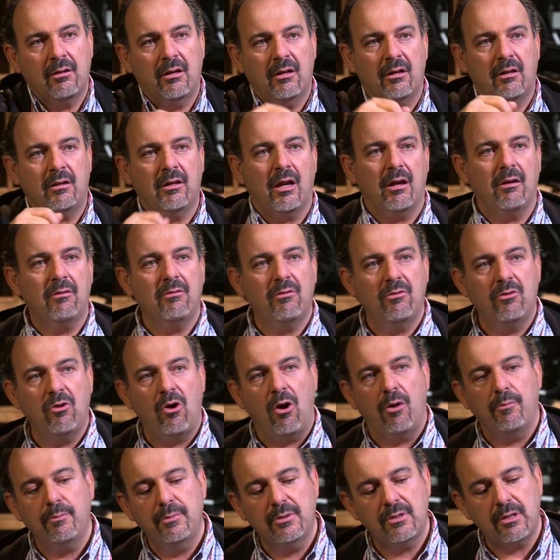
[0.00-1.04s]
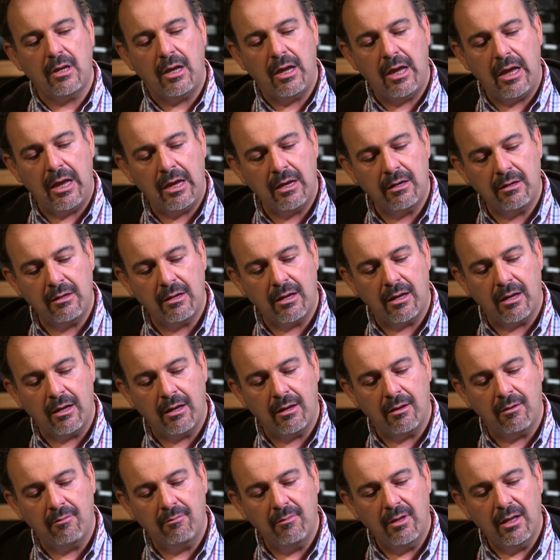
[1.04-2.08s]
you know, knobs and
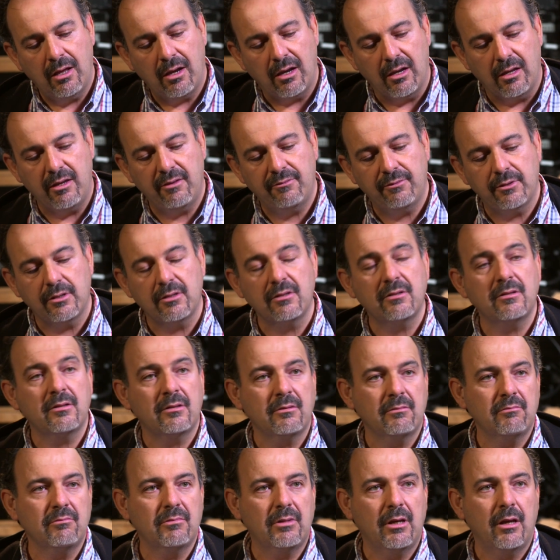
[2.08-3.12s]
levers,